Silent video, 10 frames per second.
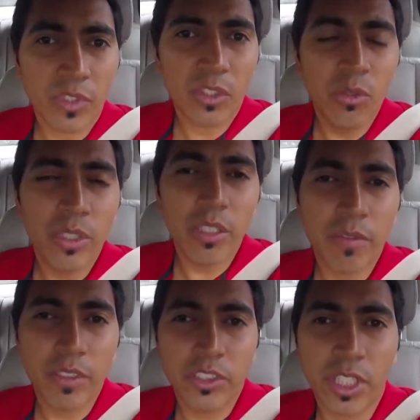two
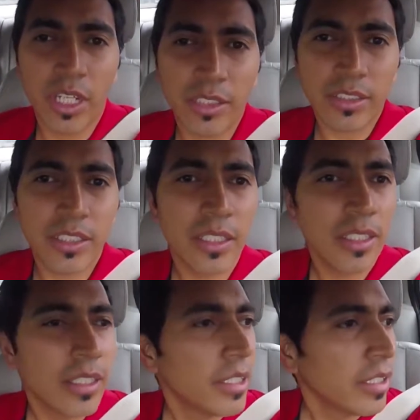different shots
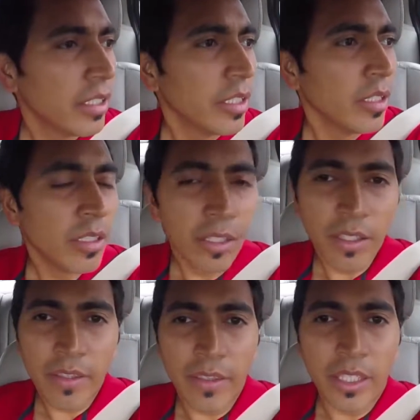
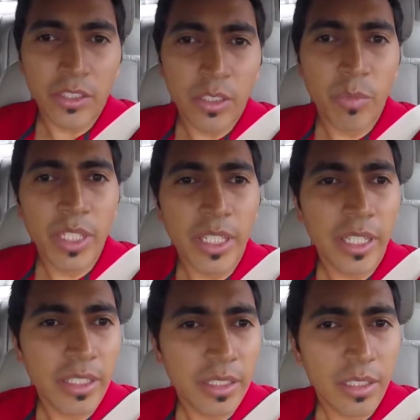that should be
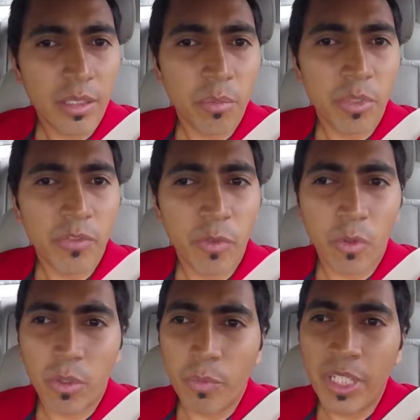hit
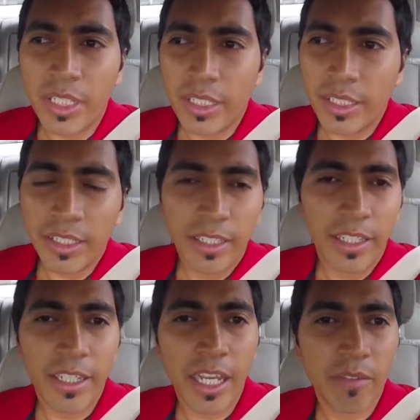before peak
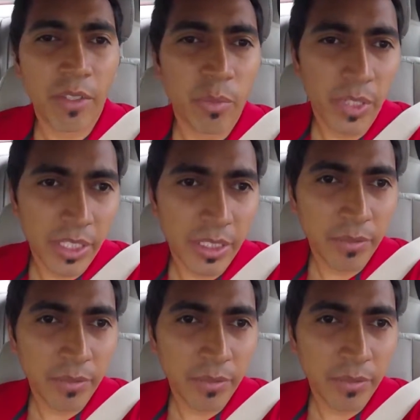and after peak,